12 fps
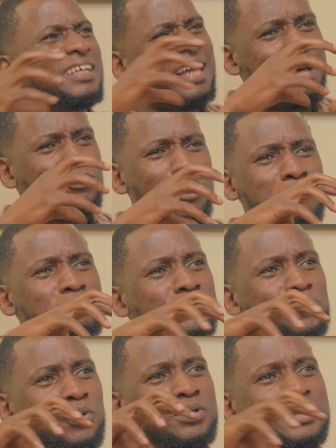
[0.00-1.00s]
Yeah, so I'm
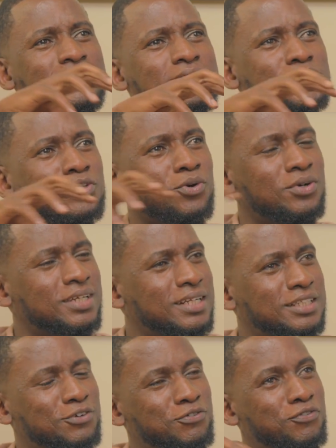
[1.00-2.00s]
so
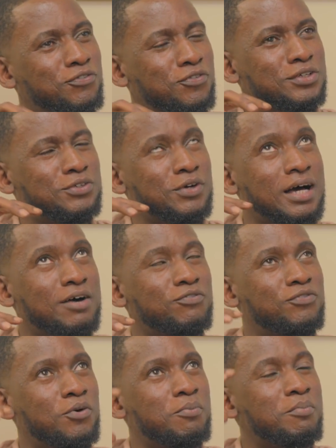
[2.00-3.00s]
disconnected
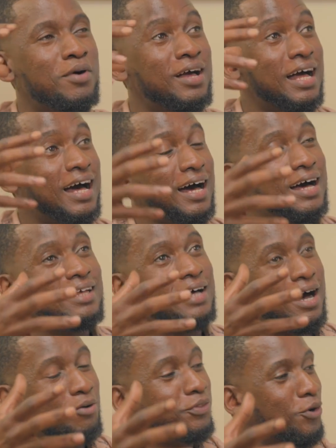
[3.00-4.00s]
from
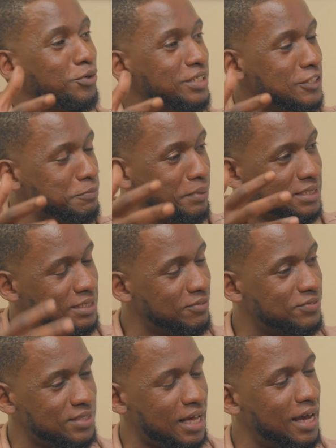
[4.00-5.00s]
how the audience
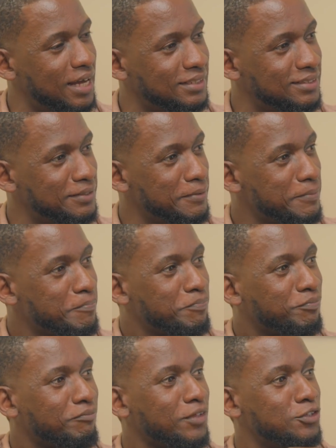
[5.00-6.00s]
perceives the art.
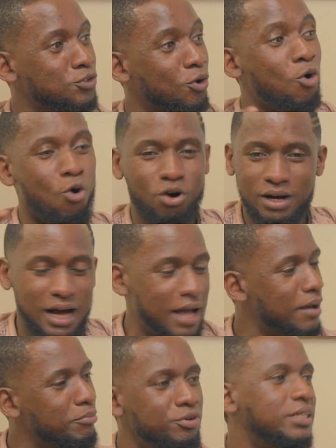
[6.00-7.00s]
So I
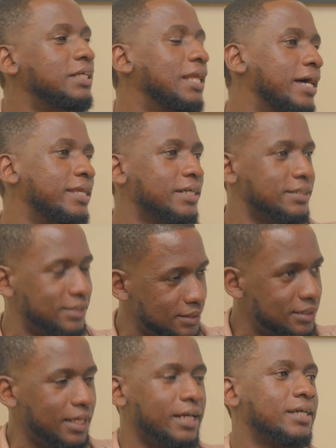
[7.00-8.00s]
am really learning just
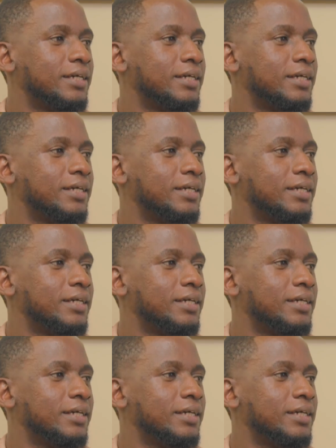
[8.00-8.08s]
like...